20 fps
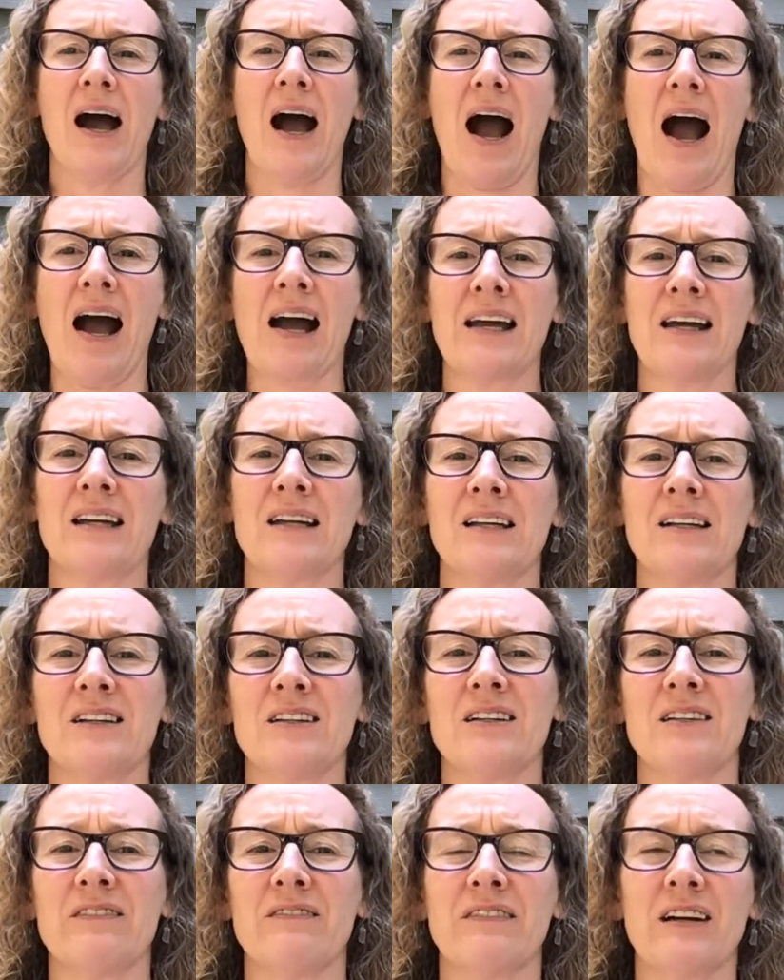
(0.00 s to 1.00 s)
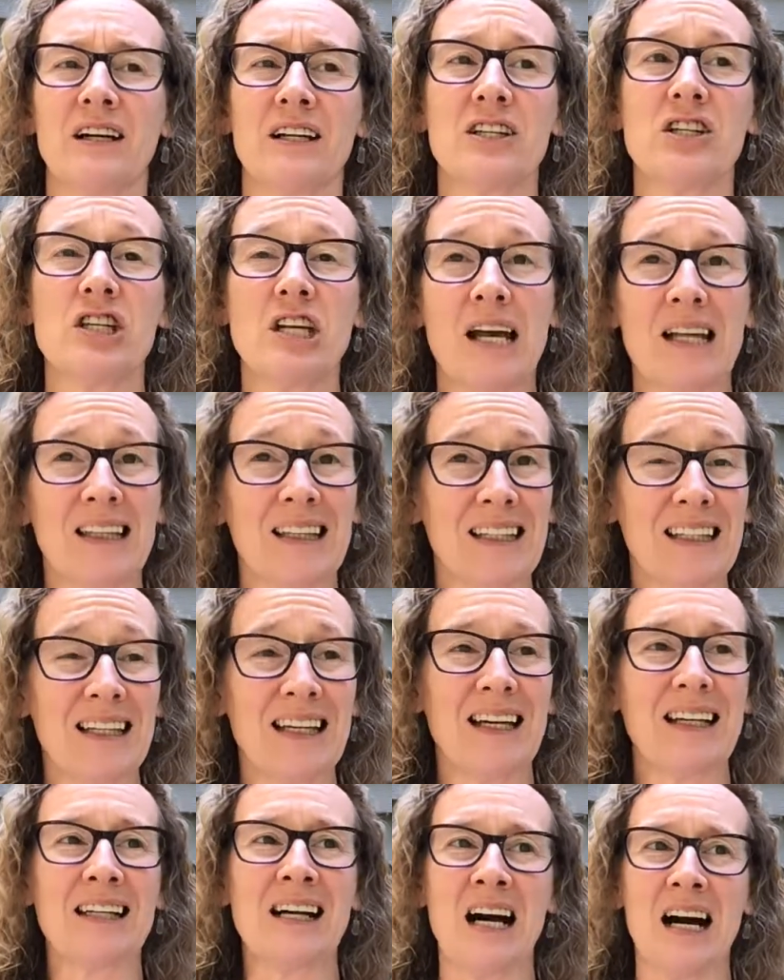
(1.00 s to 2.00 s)
I very gently
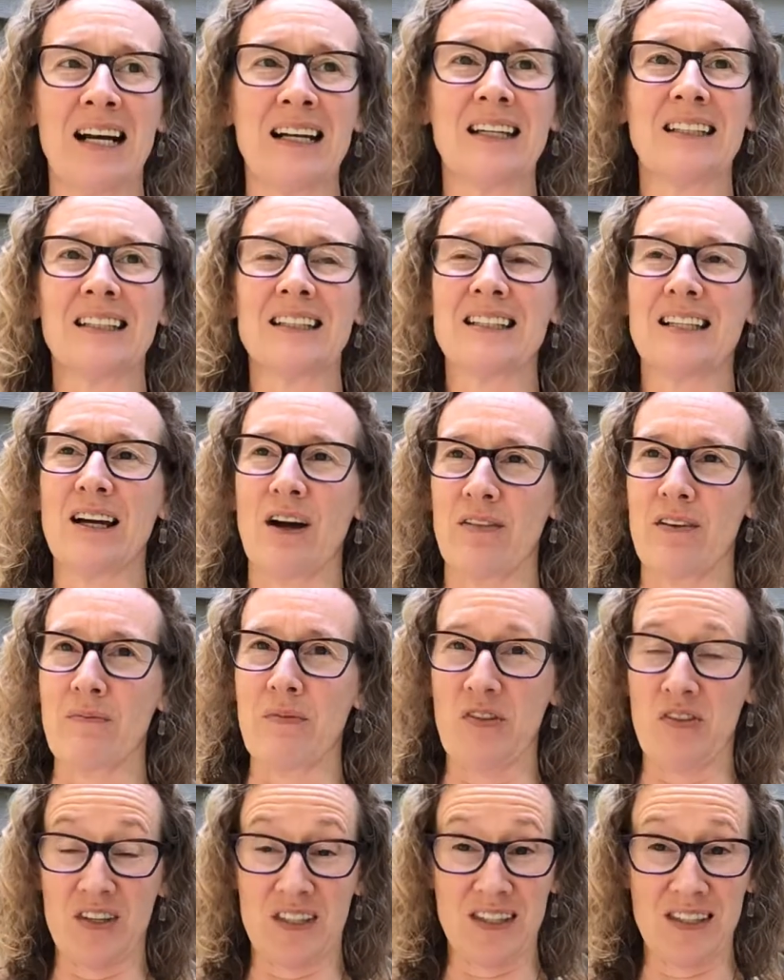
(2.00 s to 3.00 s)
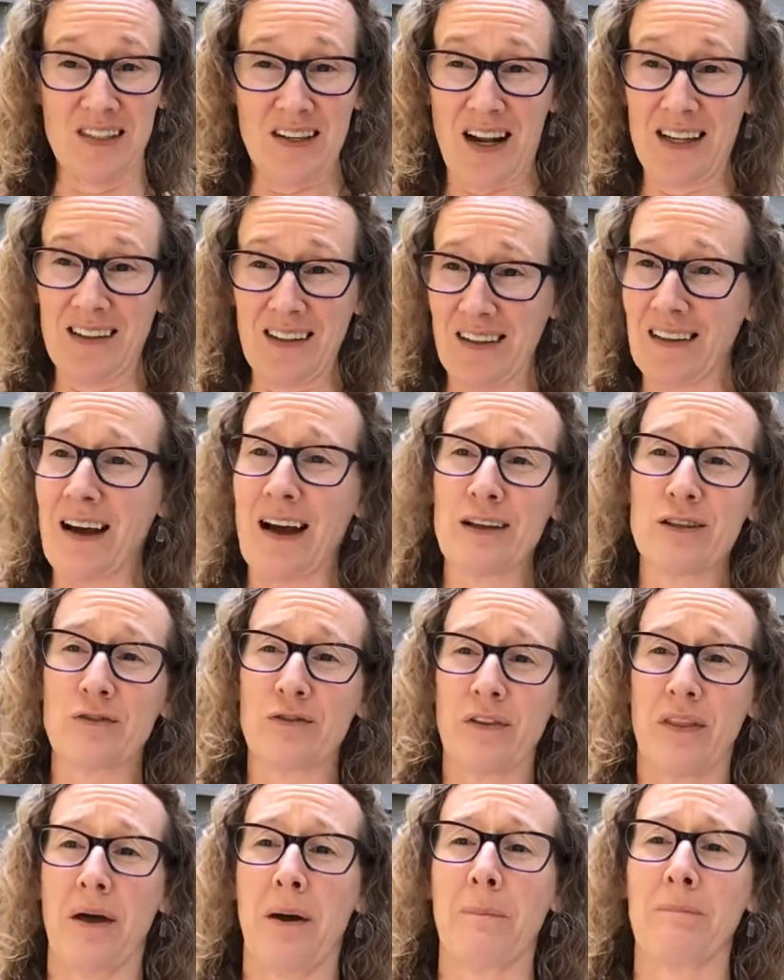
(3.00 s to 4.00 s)
and kindly tell them that this is not the class for
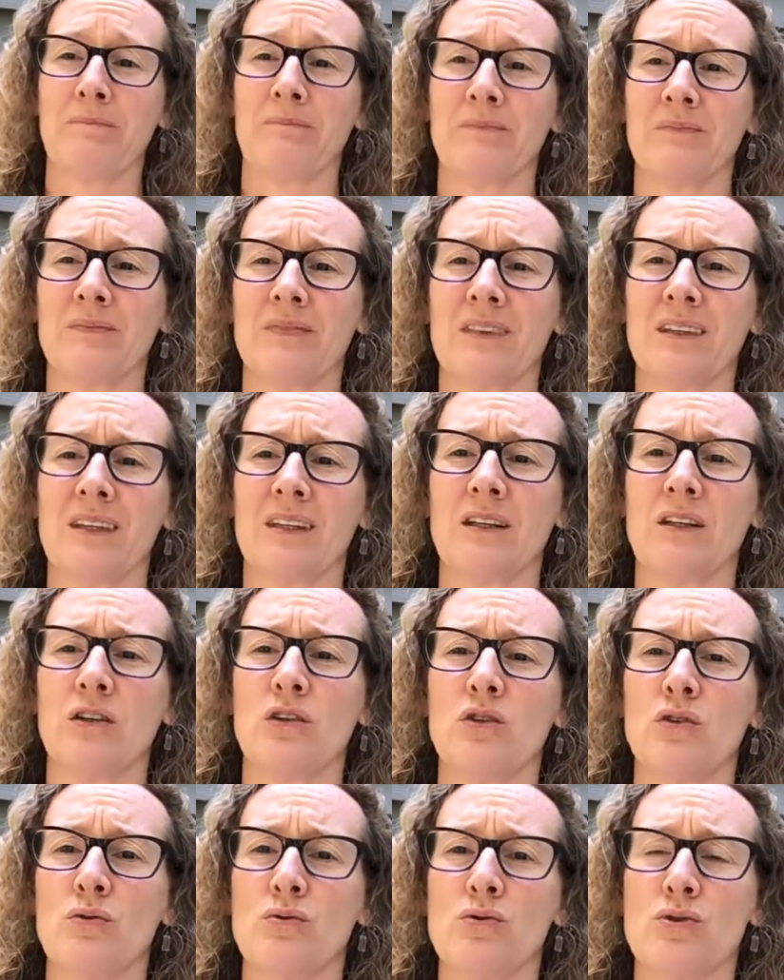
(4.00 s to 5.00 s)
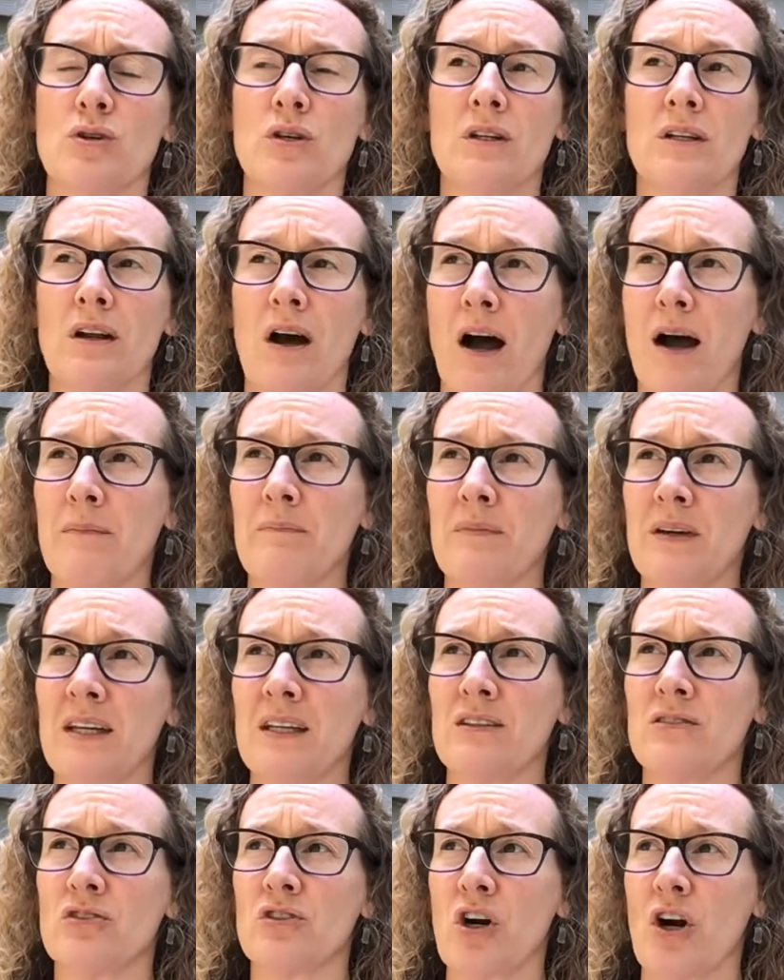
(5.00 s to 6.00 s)
them. You should not be
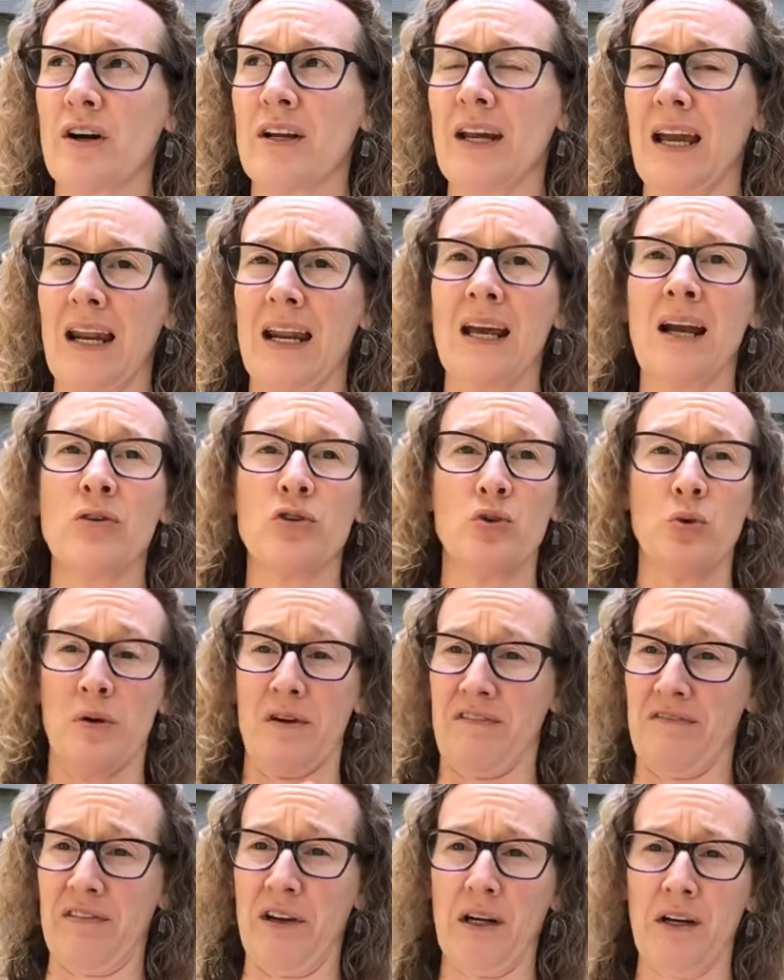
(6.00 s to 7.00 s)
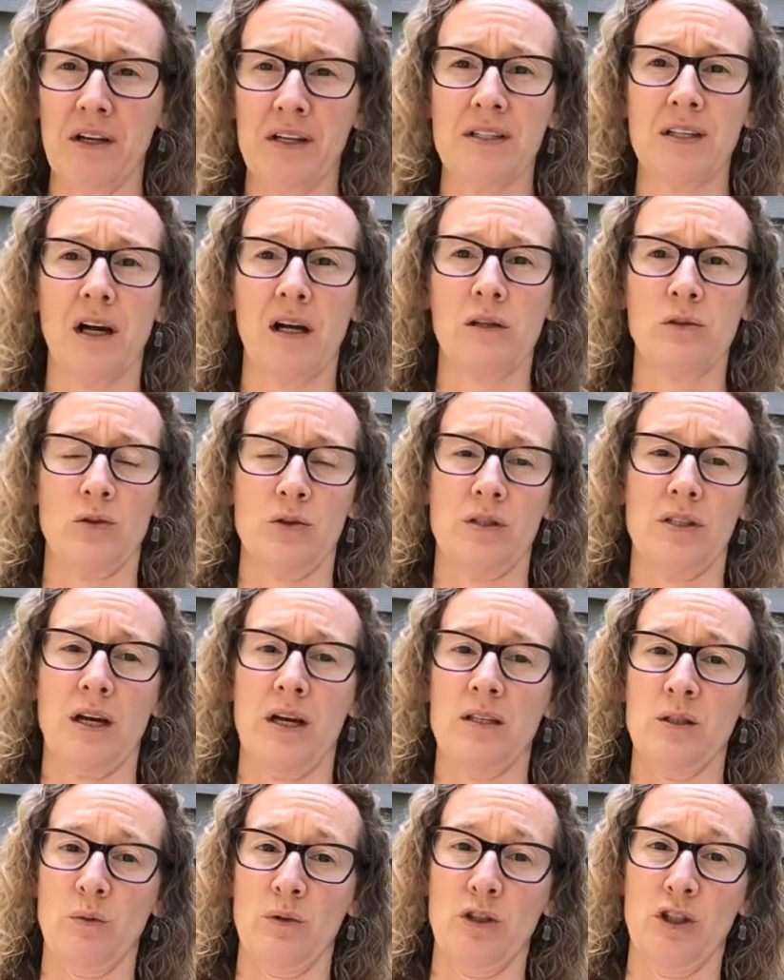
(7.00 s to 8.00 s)
starting any sort of vigorous
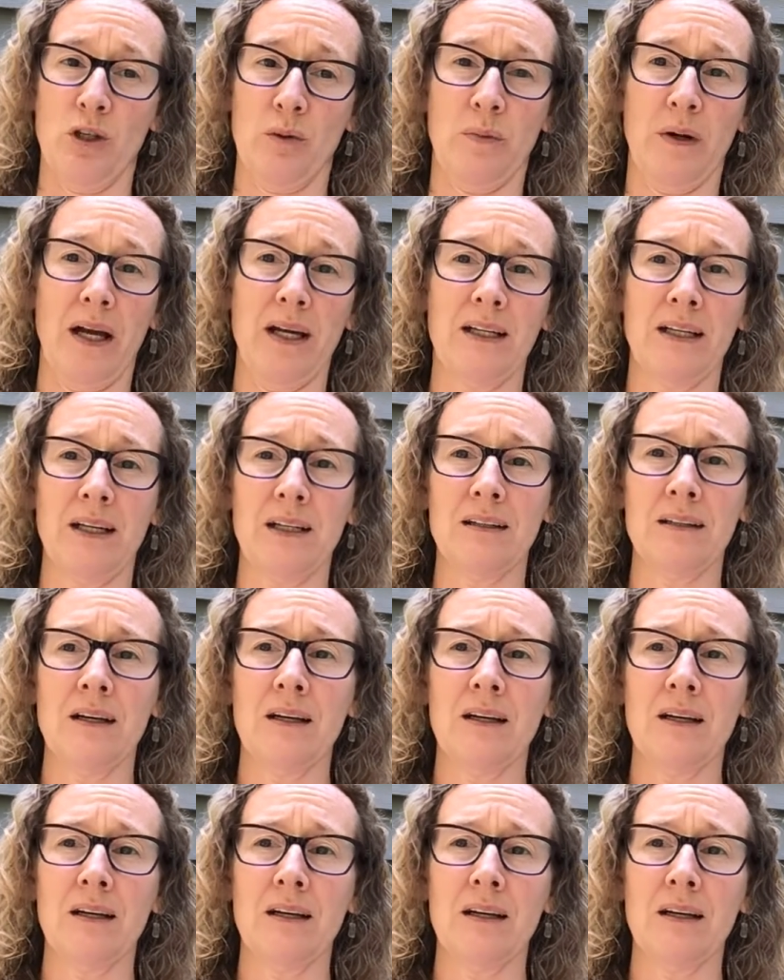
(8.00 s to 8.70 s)
exercise when you're pregnant.